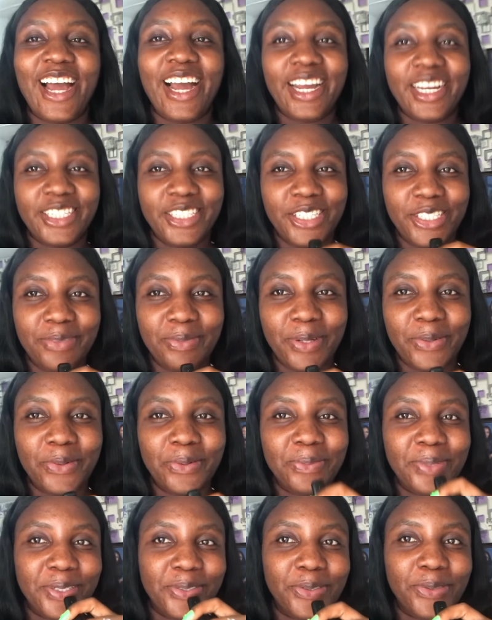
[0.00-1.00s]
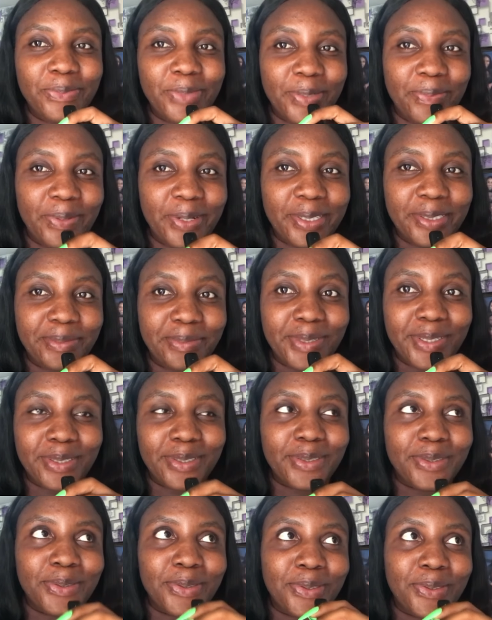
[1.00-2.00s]
I changed my one bedroom
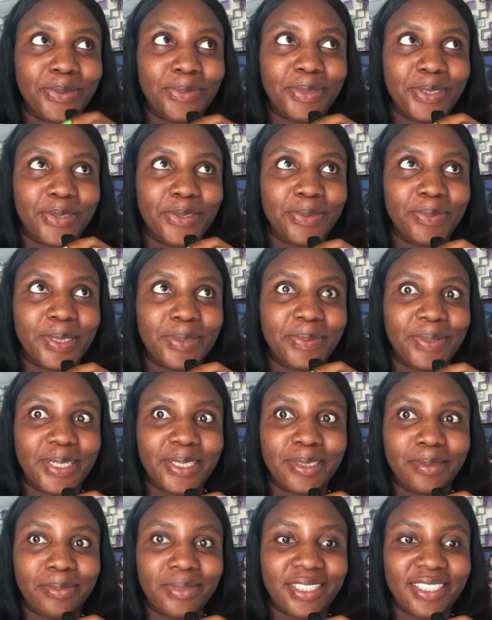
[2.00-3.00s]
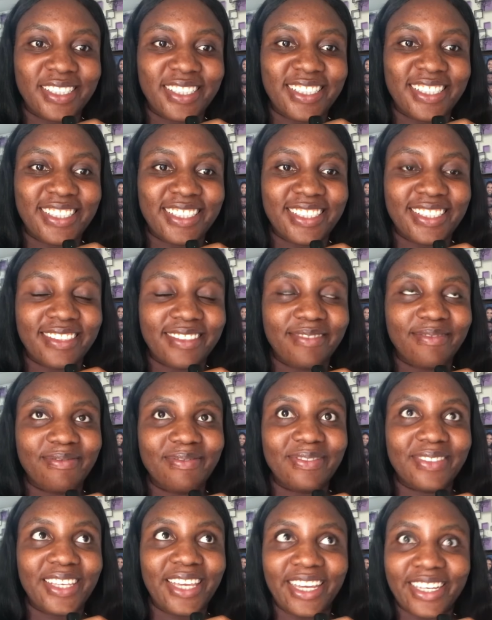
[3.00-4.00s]
apartment to two bedroom apartments.
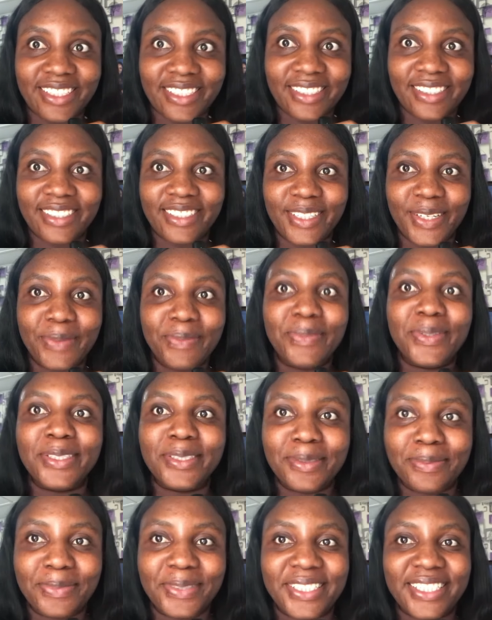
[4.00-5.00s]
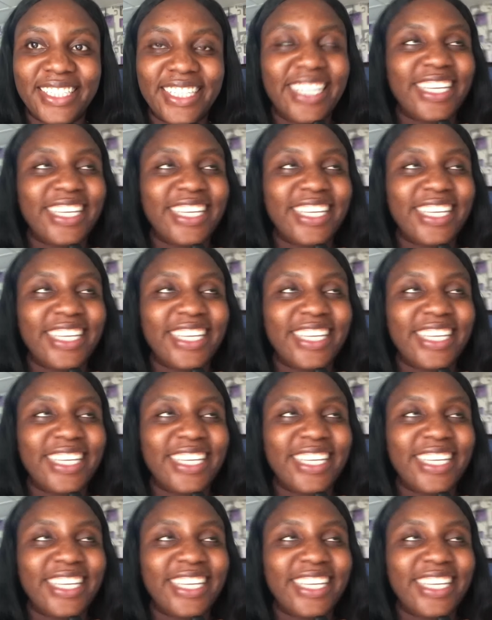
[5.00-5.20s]
Yes, beat me.